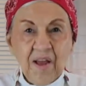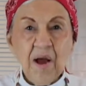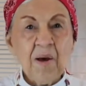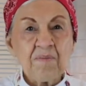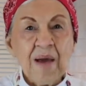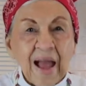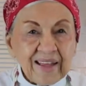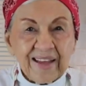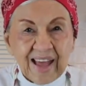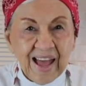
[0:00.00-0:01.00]
I'm back
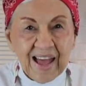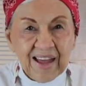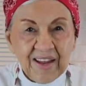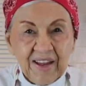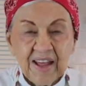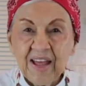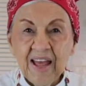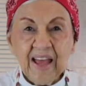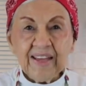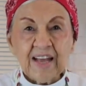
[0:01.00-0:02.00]
again.
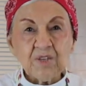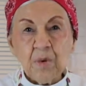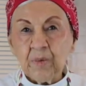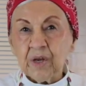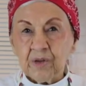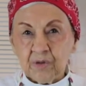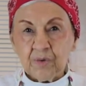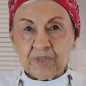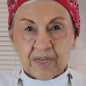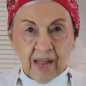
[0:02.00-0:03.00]
And guess what we're gonna
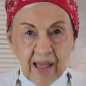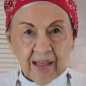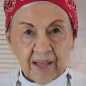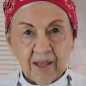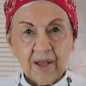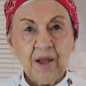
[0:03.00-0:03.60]
do today?